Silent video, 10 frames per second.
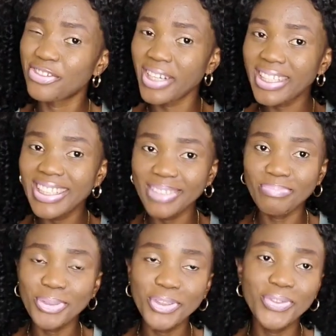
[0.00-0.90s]
greatly
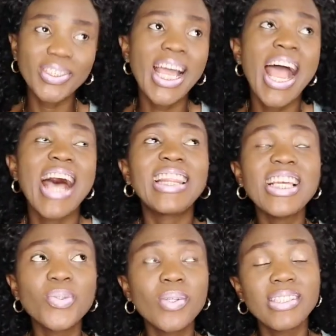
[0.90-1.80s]
improved. And
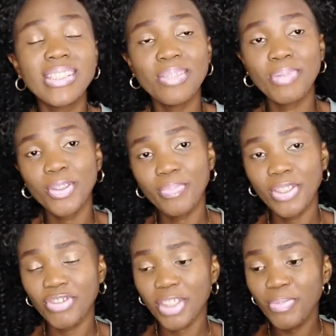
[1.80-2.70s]
that's one thing about Pinterest.